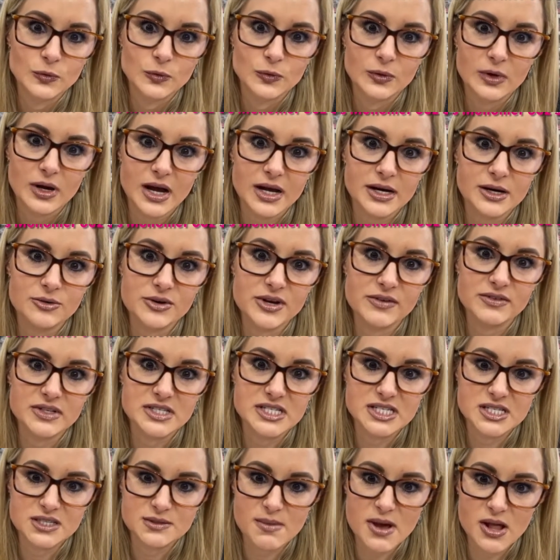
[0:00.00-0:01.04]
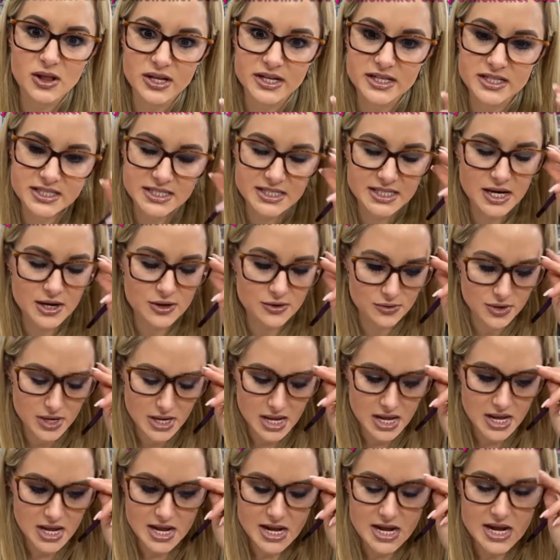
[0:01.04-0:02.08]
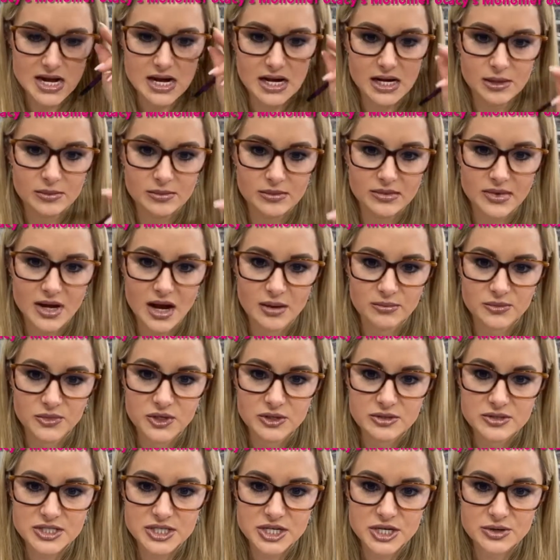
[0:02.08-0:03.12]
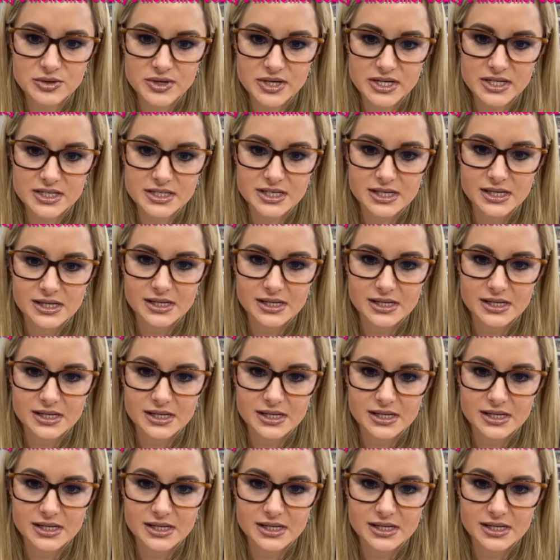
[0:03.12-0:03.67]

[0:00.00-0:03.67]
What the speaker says: I don't even smell it. So I'm used to it.